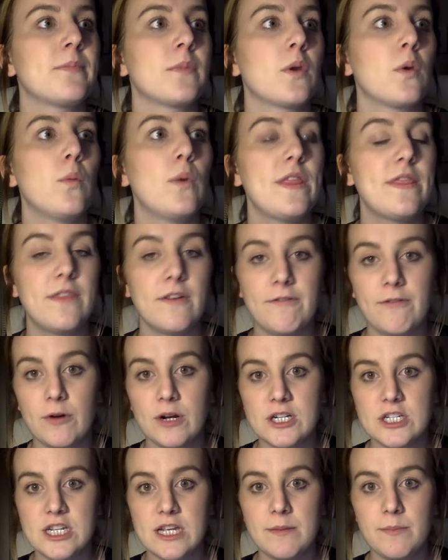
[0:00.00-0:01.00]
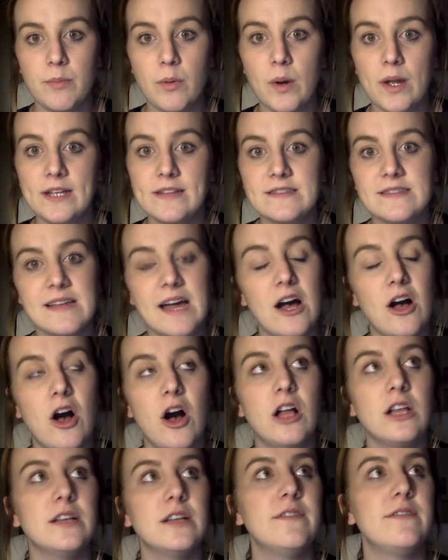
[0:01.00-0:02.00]
with the 14 points. Not
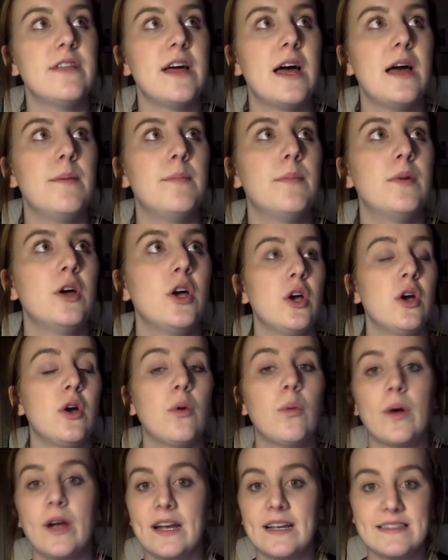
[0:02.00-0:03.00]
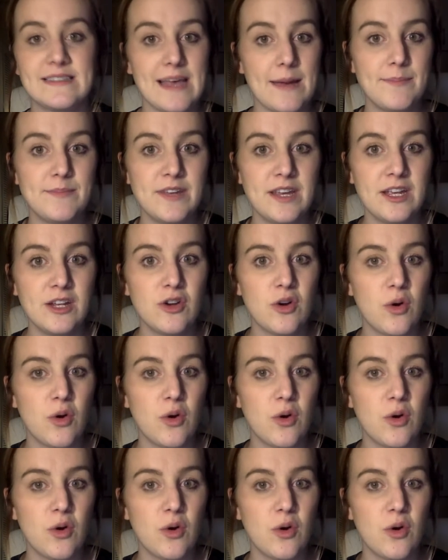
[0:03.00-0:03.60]
all of them were accepted.